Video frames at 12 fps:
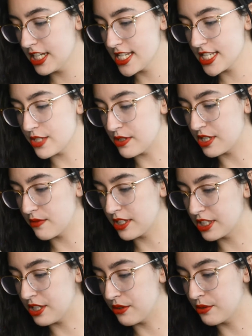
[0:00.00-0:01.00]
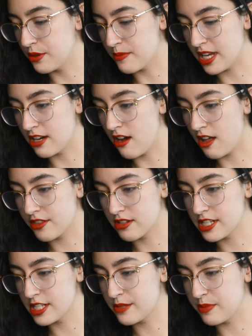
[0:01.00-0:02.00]
So I don't really know who the main author
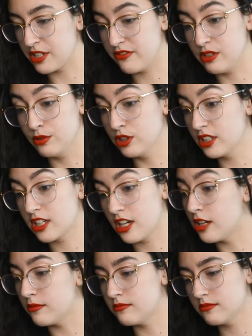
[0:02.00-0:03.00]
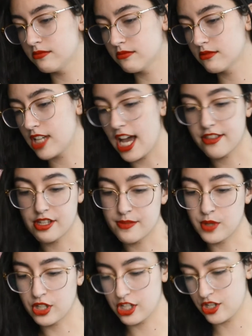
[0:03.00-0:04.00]
is, but if you look up Kathy's
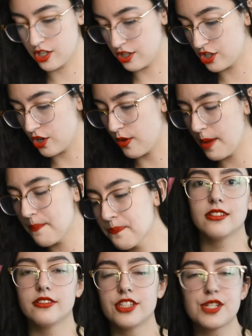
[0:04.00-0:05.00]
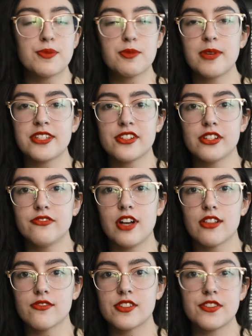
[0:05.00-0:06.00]
book, it should show up. This book basically
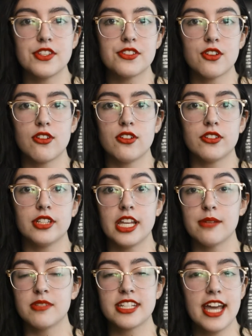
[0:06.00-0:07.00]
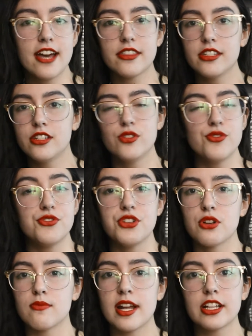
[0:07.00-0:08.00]
follows this girl named Kathy, who's
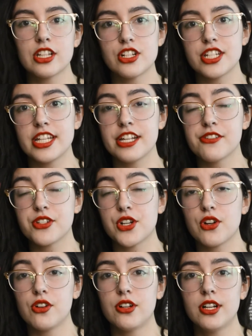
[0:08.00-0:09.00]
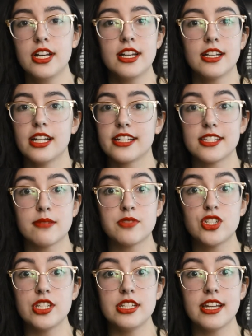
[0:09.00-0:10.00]
your regular teenage girl, except
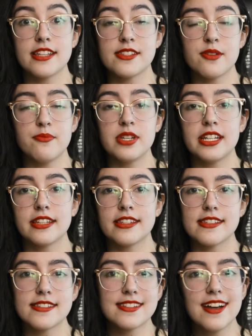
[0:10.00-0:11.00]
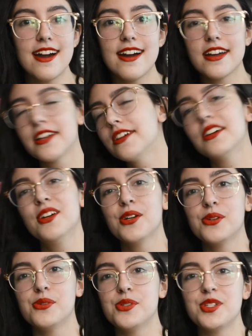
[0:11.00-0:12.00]
she ends up meeting this guy
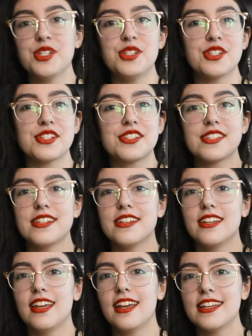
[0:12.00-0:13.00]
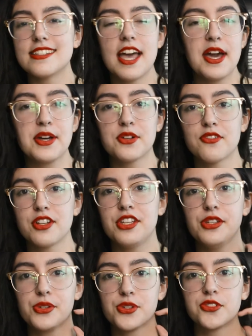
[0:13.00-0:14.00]
who she just is head over
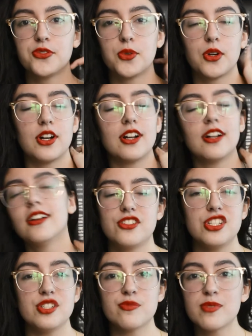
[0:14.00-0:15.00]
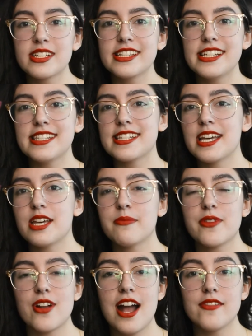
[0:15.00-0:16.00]
heels for. She's really into him,
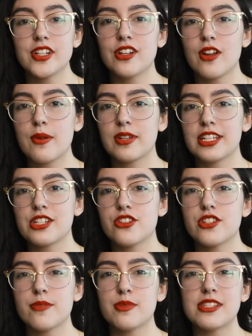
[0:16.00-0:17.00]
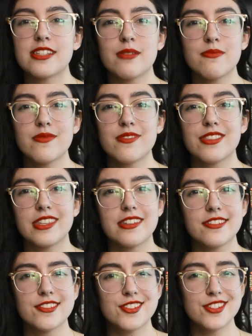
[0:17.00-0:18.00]
they're having a great relationship, but some
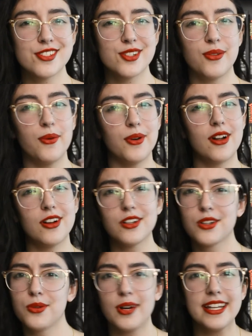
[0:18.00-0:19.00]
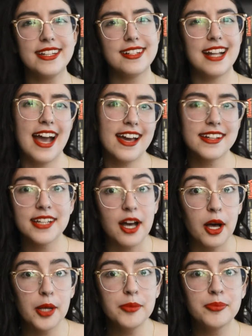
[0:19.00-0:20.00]
things just aren't quite adding
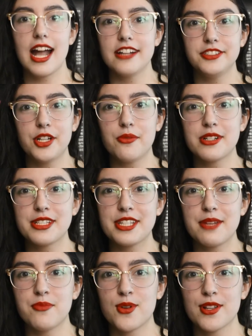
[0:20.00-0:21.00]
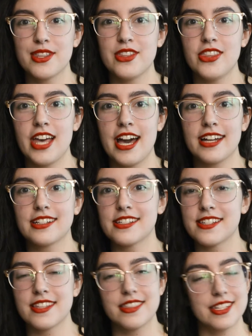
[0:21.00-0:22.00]
up. I don't want to say more than that because
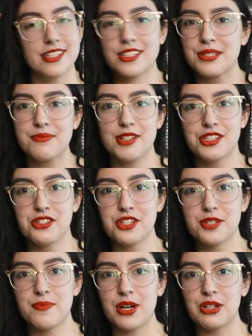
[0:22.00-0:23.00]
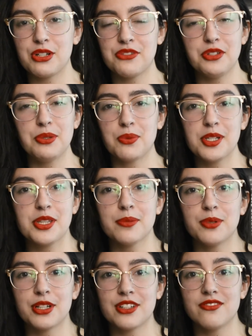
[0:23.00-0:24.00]
I think it's just better if you read the
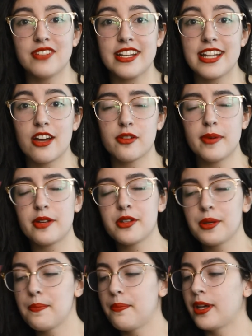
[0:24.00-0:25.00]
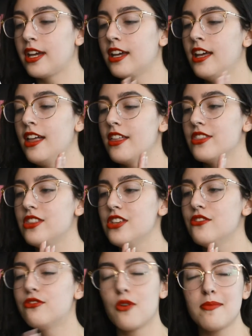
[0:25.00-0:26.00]
book and find out about it, but the
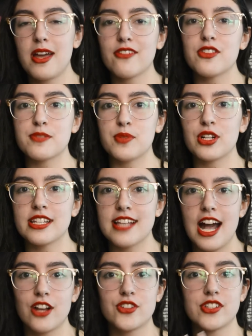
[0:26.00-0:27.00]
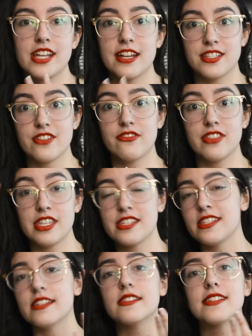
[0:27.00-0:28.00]
format of this book is actually as if this
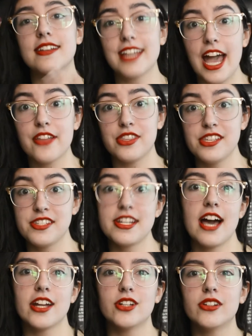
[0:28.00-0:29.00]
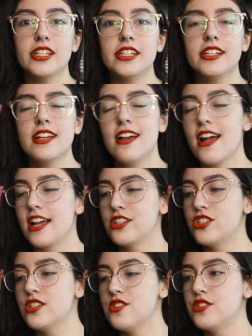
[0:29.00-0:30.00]
is Kathy's diary and
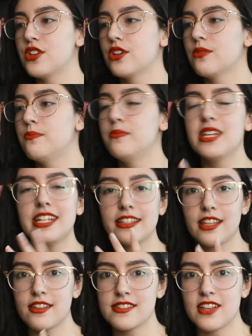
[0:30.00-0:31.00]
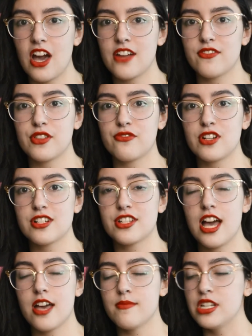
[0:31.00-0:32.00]
she's meeting this guy for the first
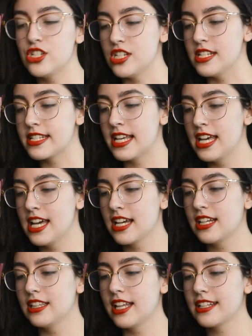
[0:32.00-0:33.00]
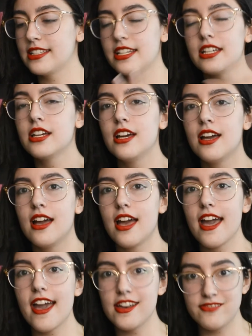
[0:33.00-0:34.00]
time and she's collecting
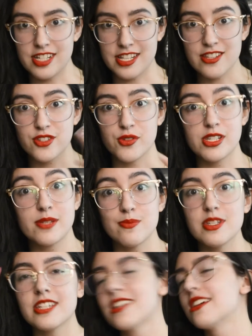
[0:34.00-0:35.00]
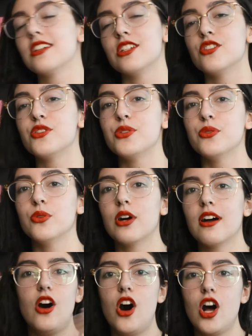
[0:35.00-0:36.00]
evidence, so to speak, into
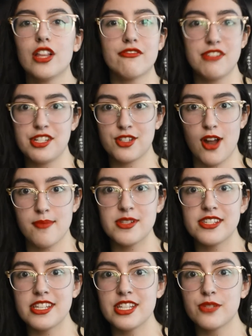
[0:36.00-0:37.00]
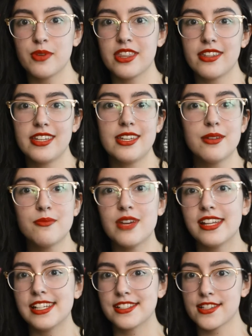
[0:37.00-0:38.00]
all of the discrepancies with him
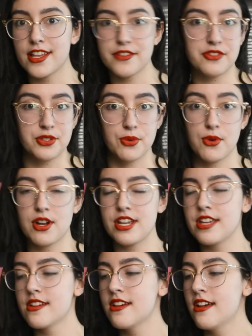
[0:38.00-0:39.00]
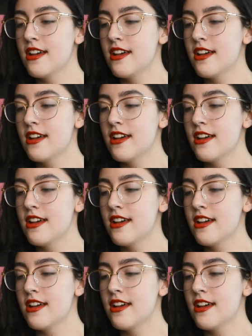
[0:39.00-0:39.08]
and his life story.